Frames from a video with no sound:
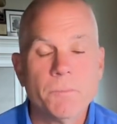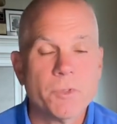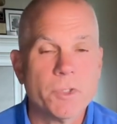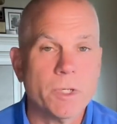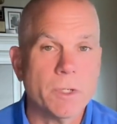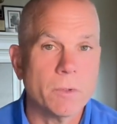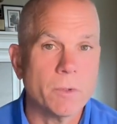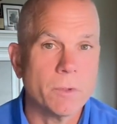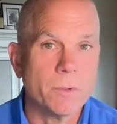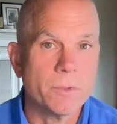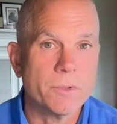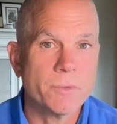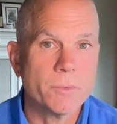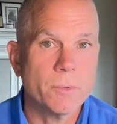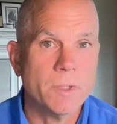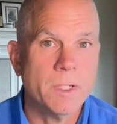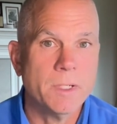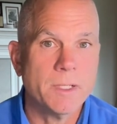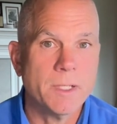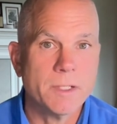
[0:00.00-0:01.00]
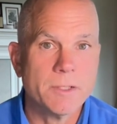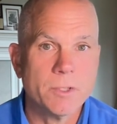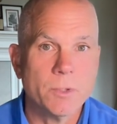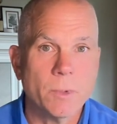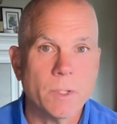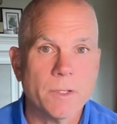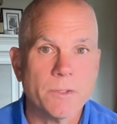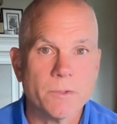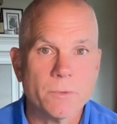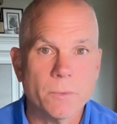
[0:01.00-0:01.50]
Shareholders win. Guess who
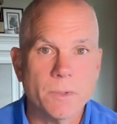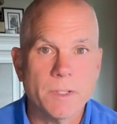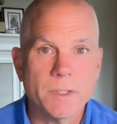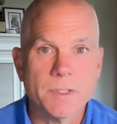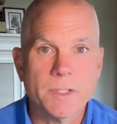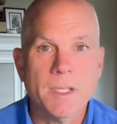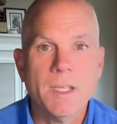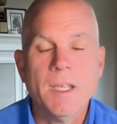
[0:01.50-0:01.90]
else wins?